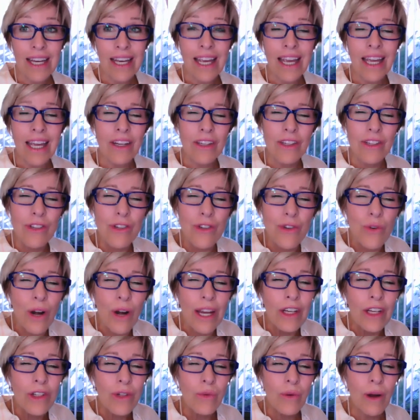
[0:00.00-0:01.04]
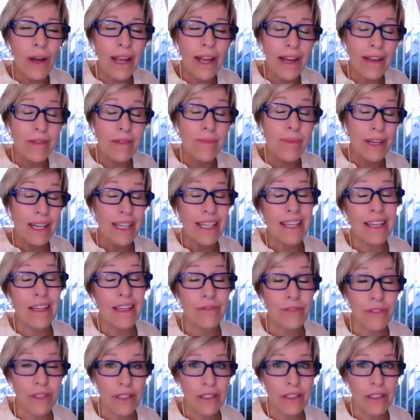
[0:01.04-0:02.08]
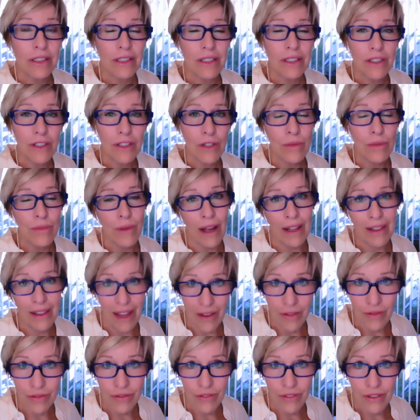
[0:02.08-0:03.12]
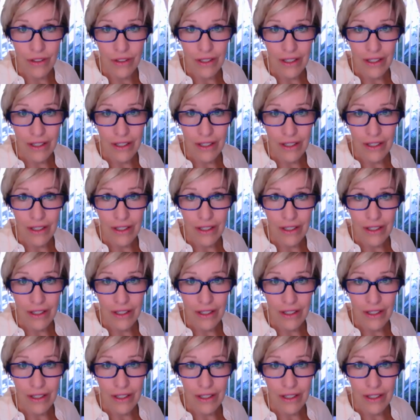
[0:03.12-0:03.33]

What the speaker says: in a strange way, has been a gift to my life.